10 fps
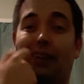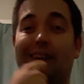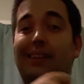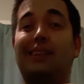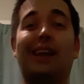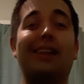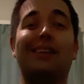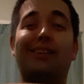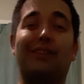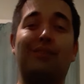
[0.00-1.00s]
It didn't handle
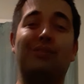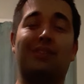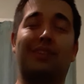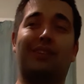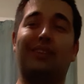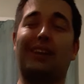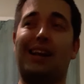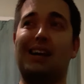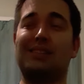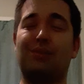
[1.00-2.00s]
the ground the
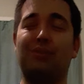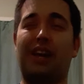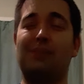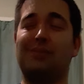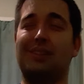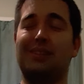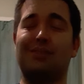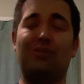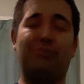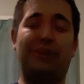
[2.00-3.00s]
last two times, and this is
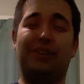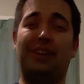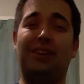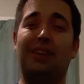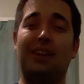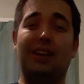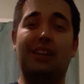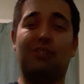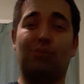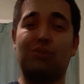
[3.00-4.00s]
going to be the
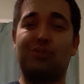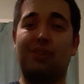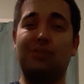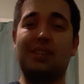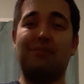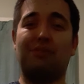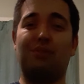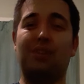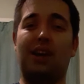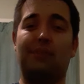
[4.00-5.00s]
the worst ground has ever
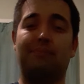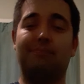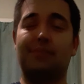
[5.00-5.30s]
run on.